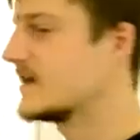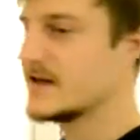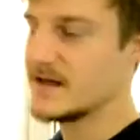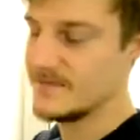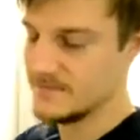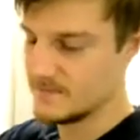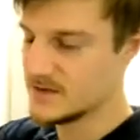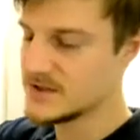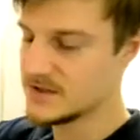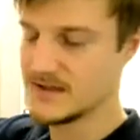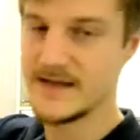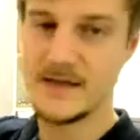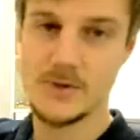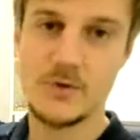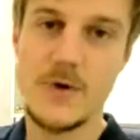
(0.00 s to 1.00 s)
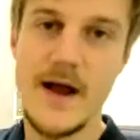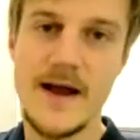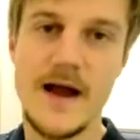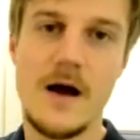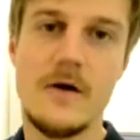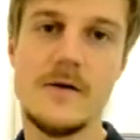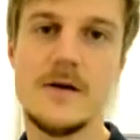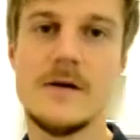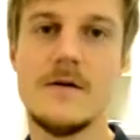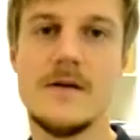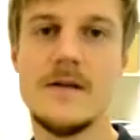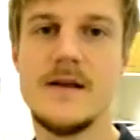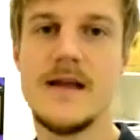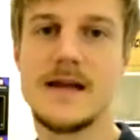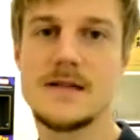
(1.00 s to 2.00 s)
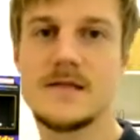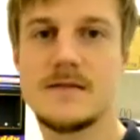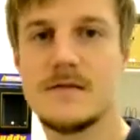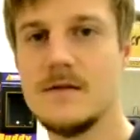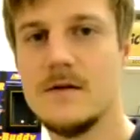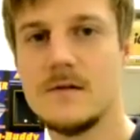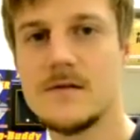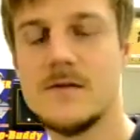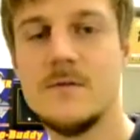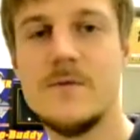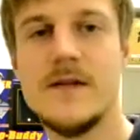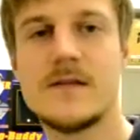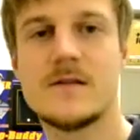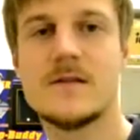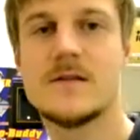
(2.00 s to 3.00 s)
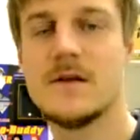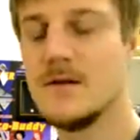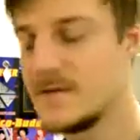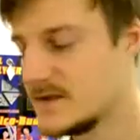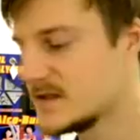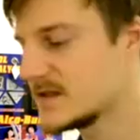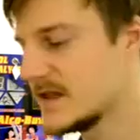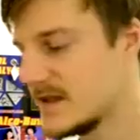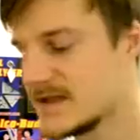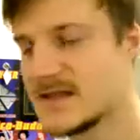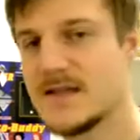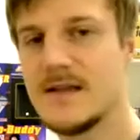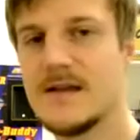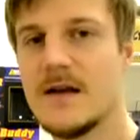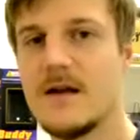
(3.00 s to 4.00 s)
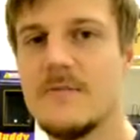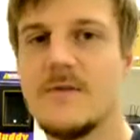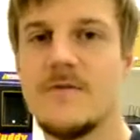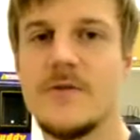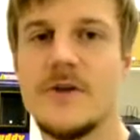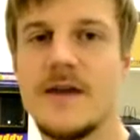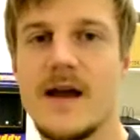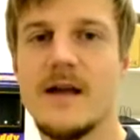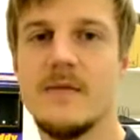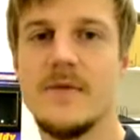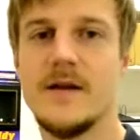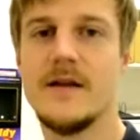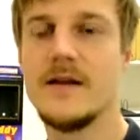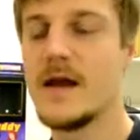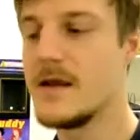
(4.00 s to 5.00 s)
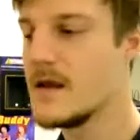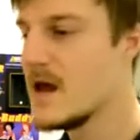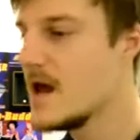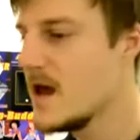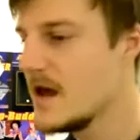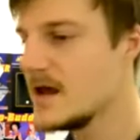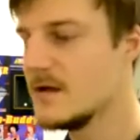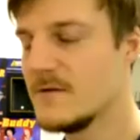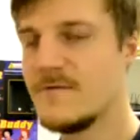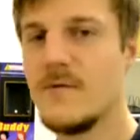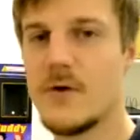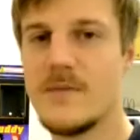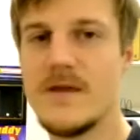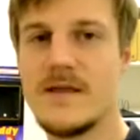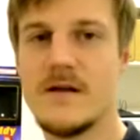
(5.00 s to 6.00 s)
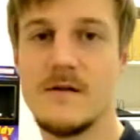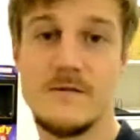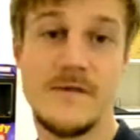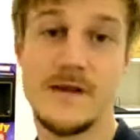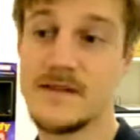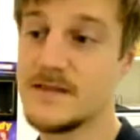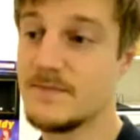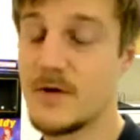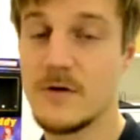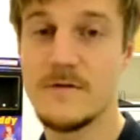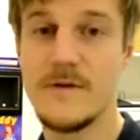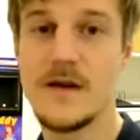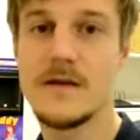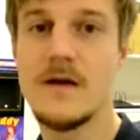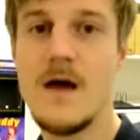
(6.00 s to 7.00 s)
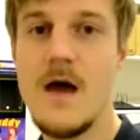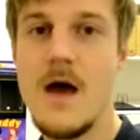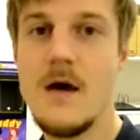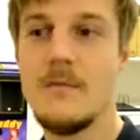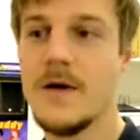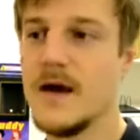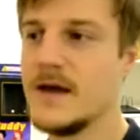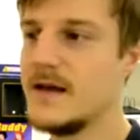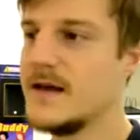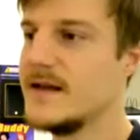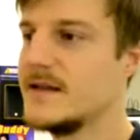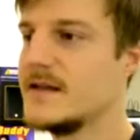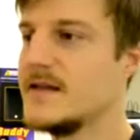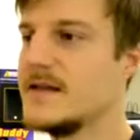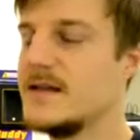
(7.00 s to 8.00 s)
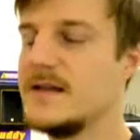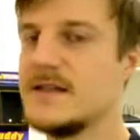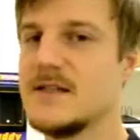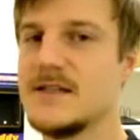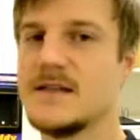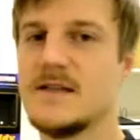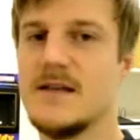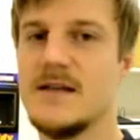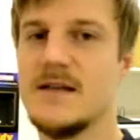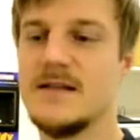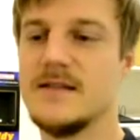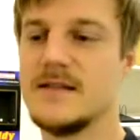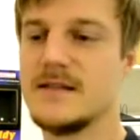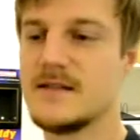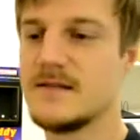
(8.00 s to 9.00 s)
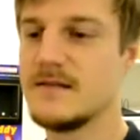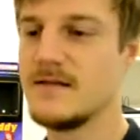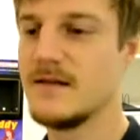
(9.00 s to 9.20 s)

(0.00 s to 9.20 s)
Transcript: let it, once you let it dry out, in the next 2 weeks or so, if you just let it sit there before you calibrate it again, it'll form in there and fit just perfect. But it just is,